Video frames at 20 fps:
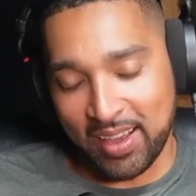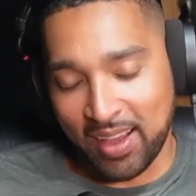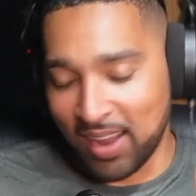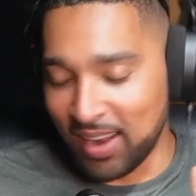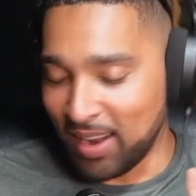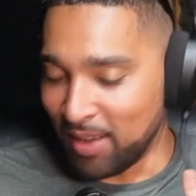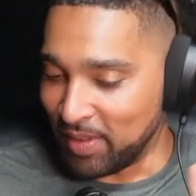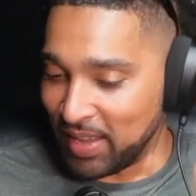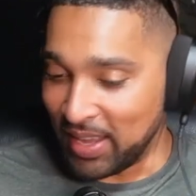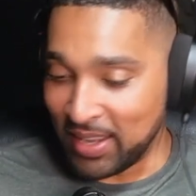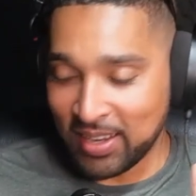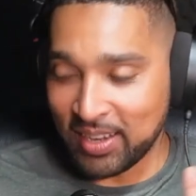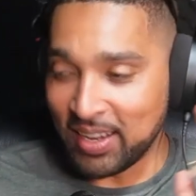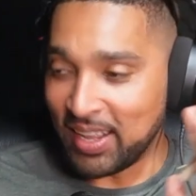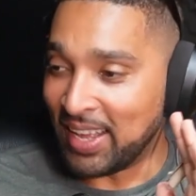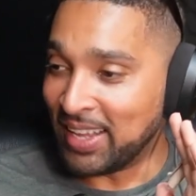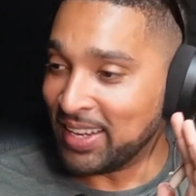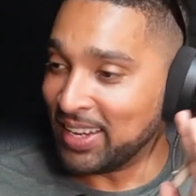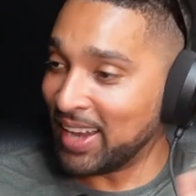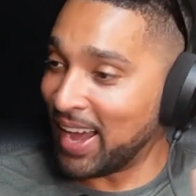I love it.
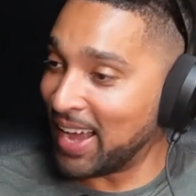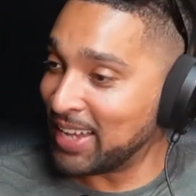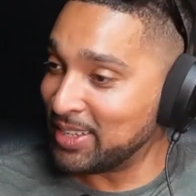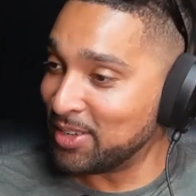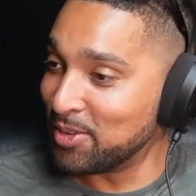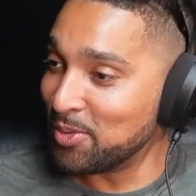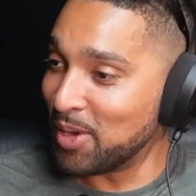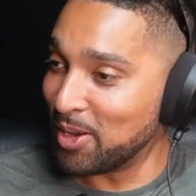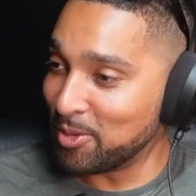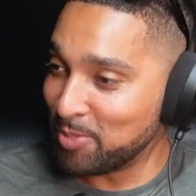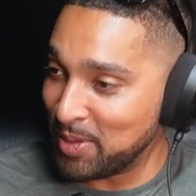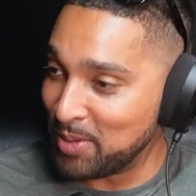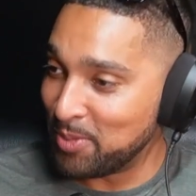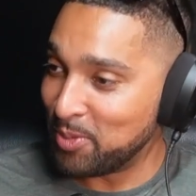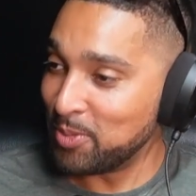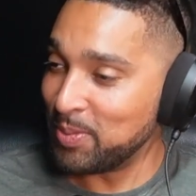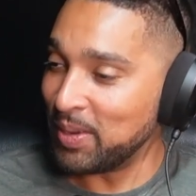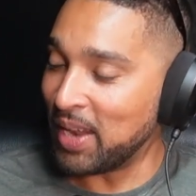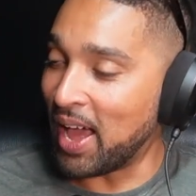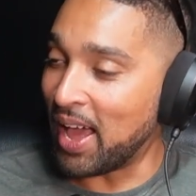In an ideal world, people
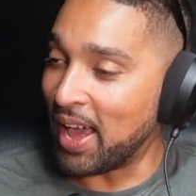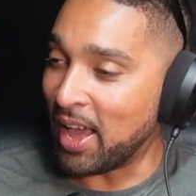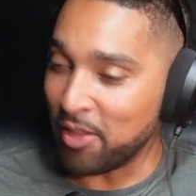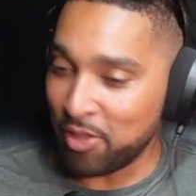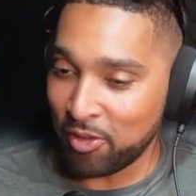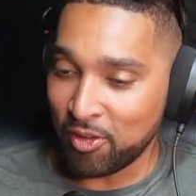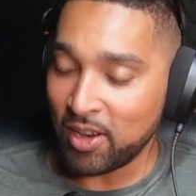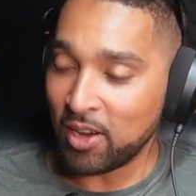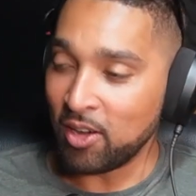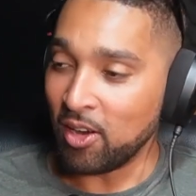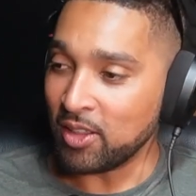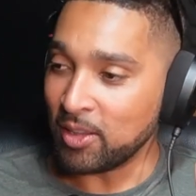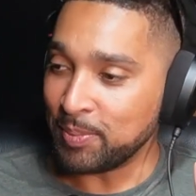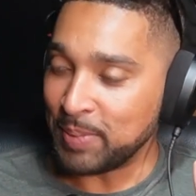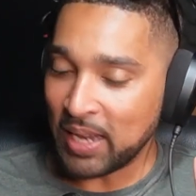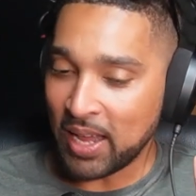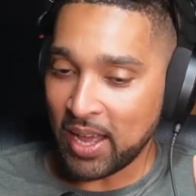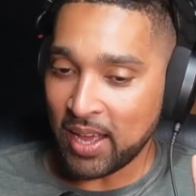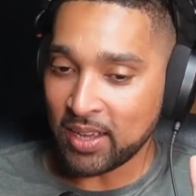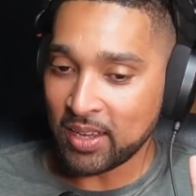would be like, at 3 o'clock, they'd be
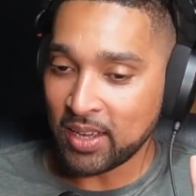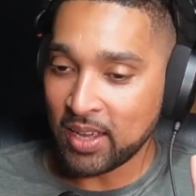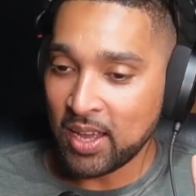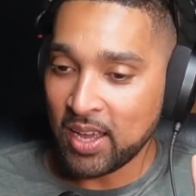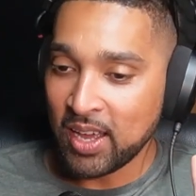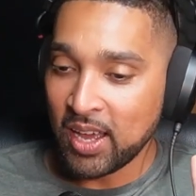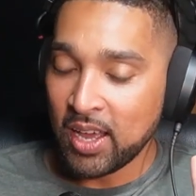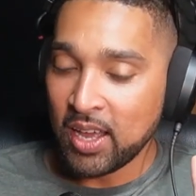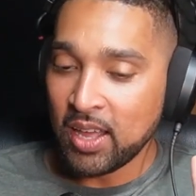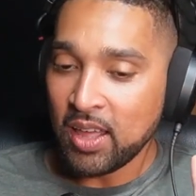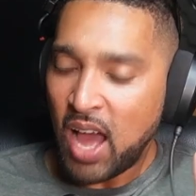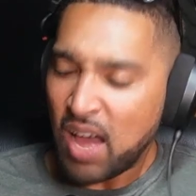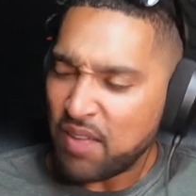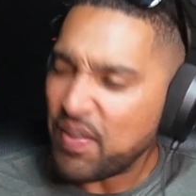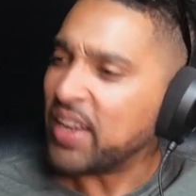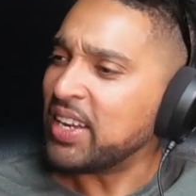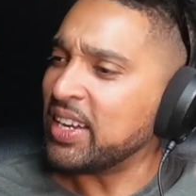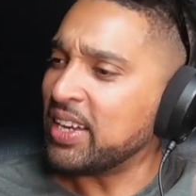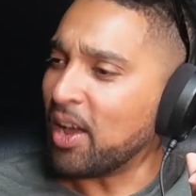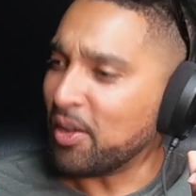like, I've
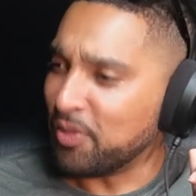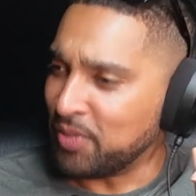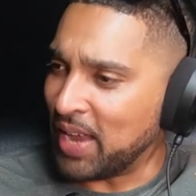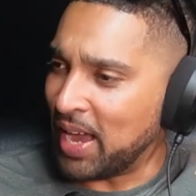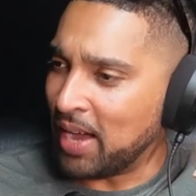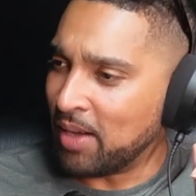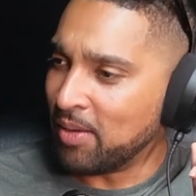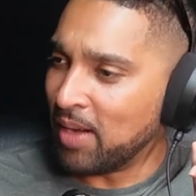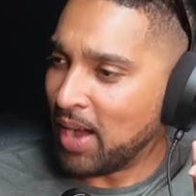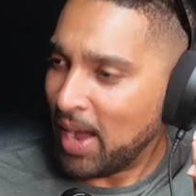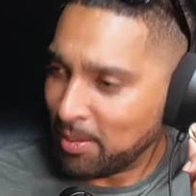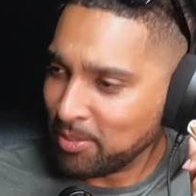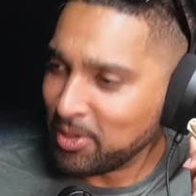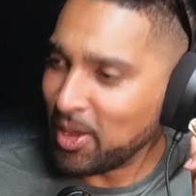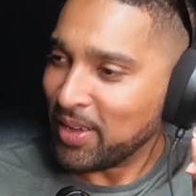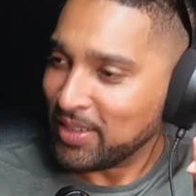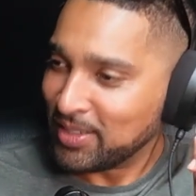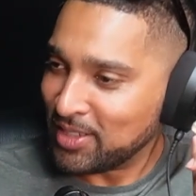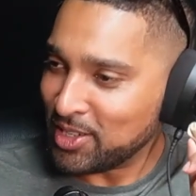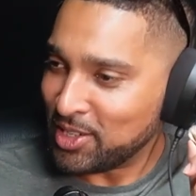had enough now. I'm
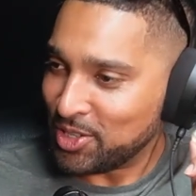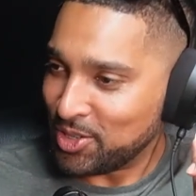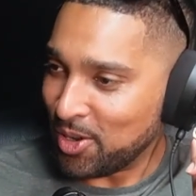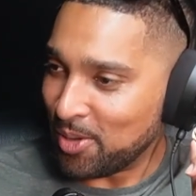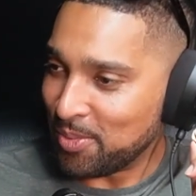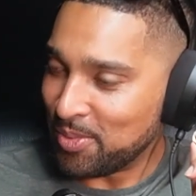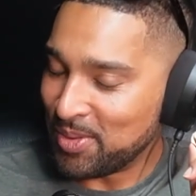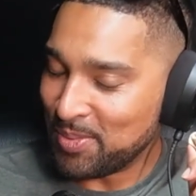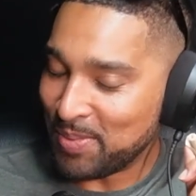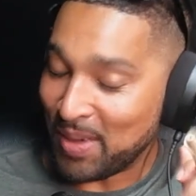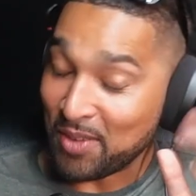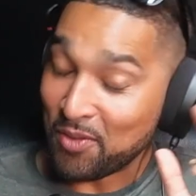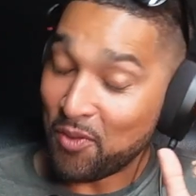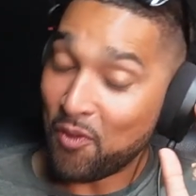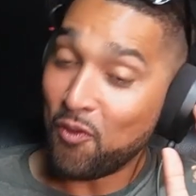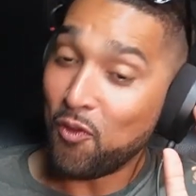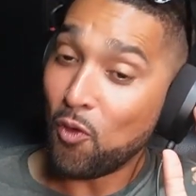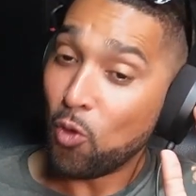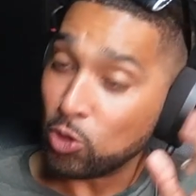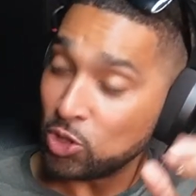going to stop. But
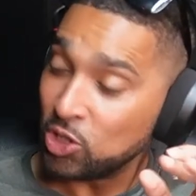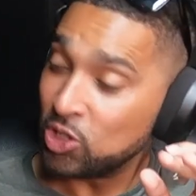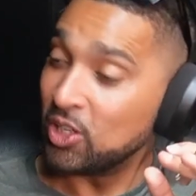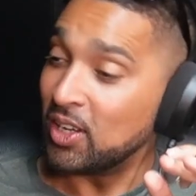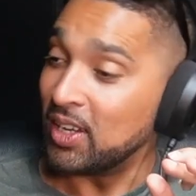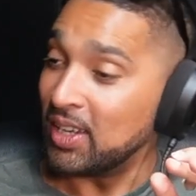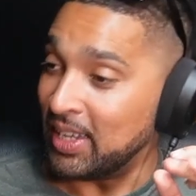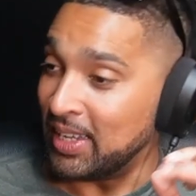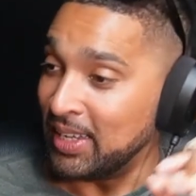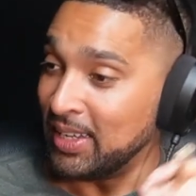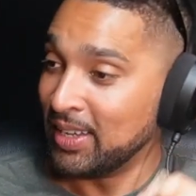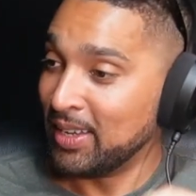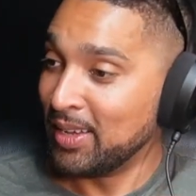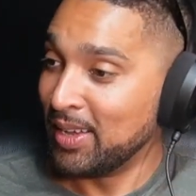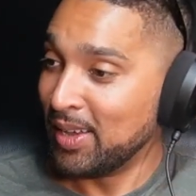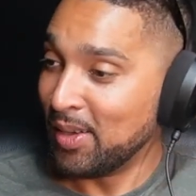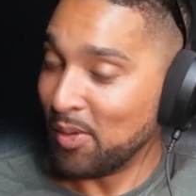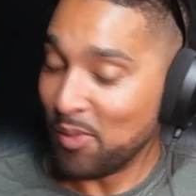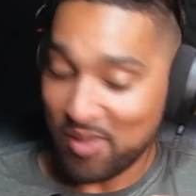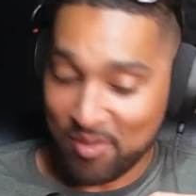unfortunately,
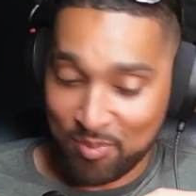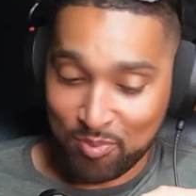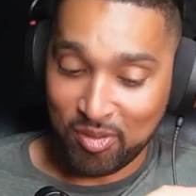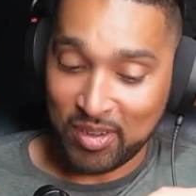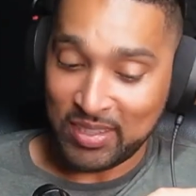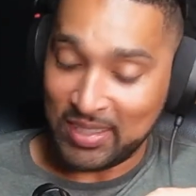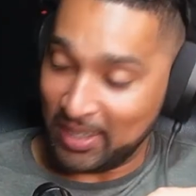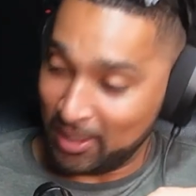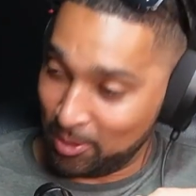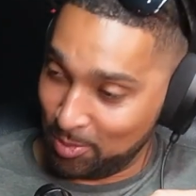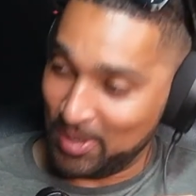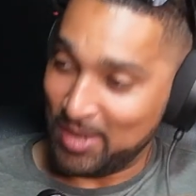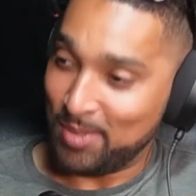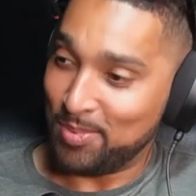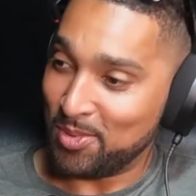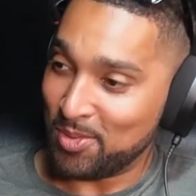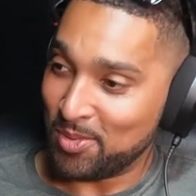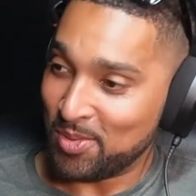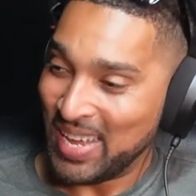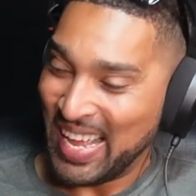with British
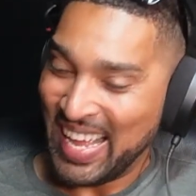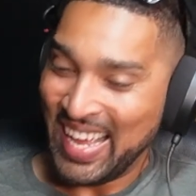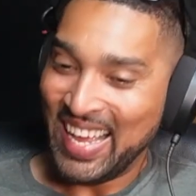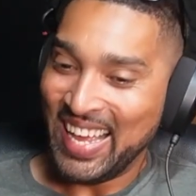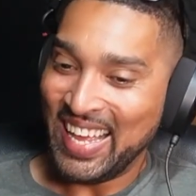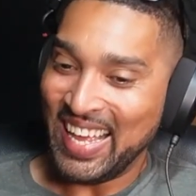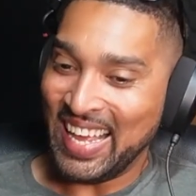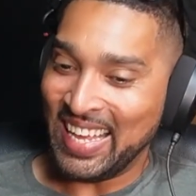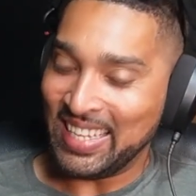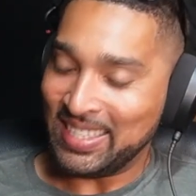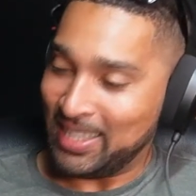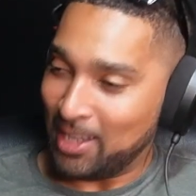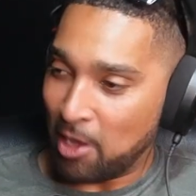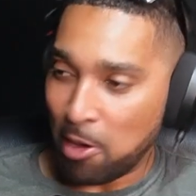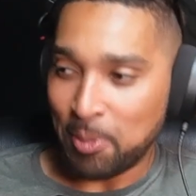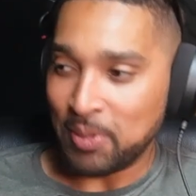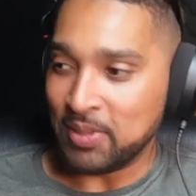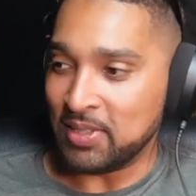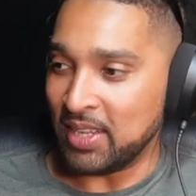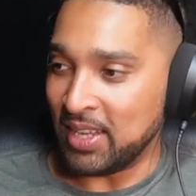people, it's the
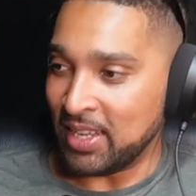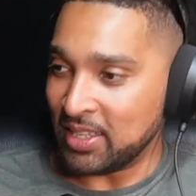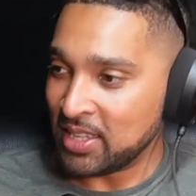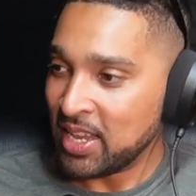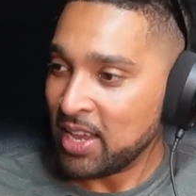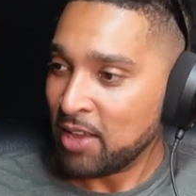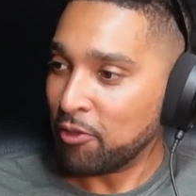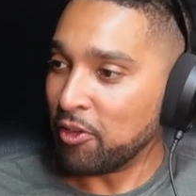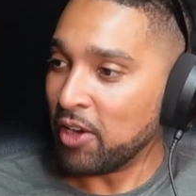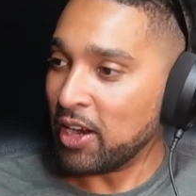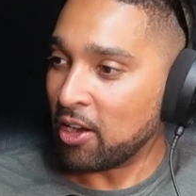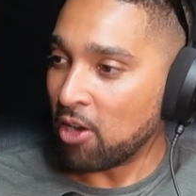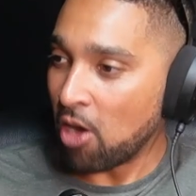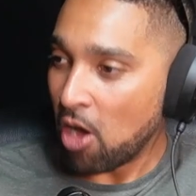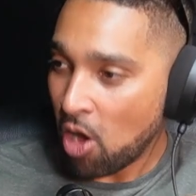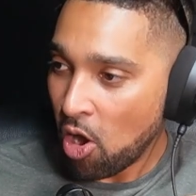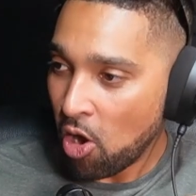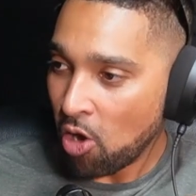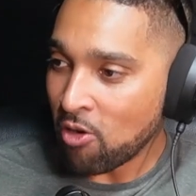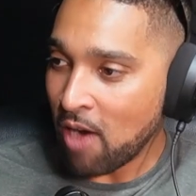opposite. It's 3
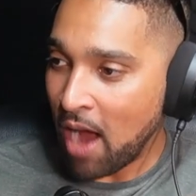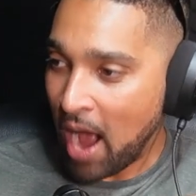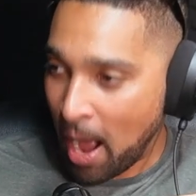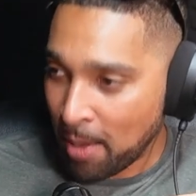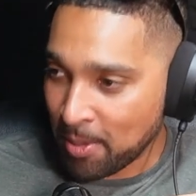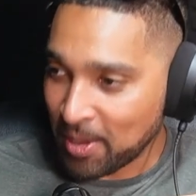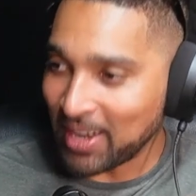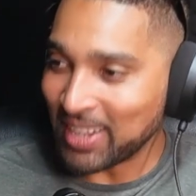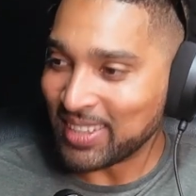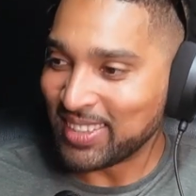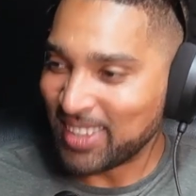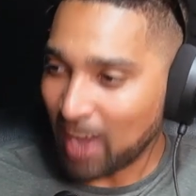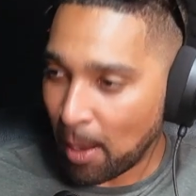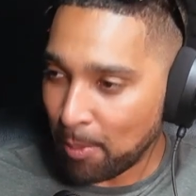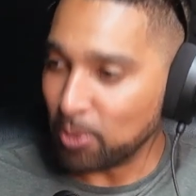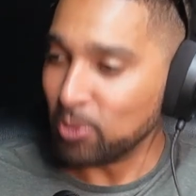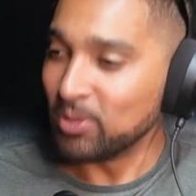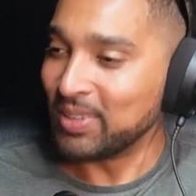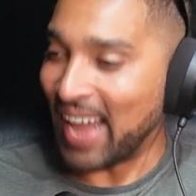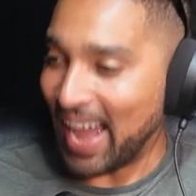o'clock. All right, I'm going to
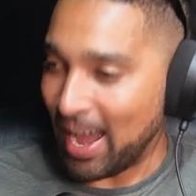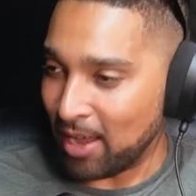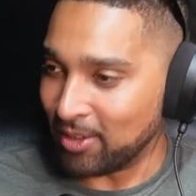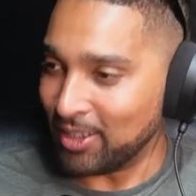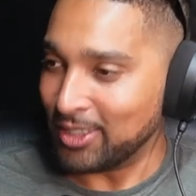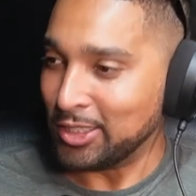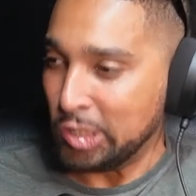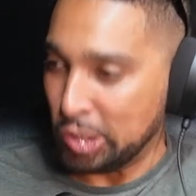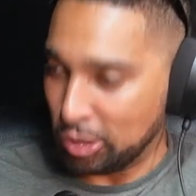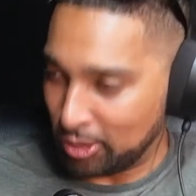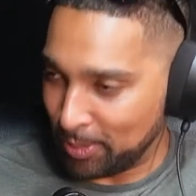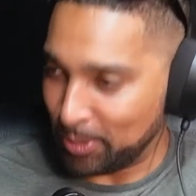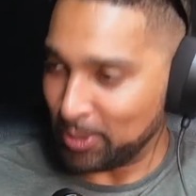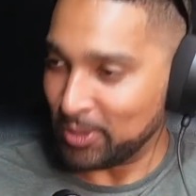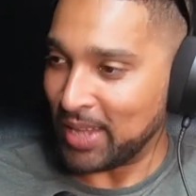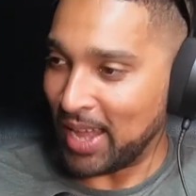double down and triple down.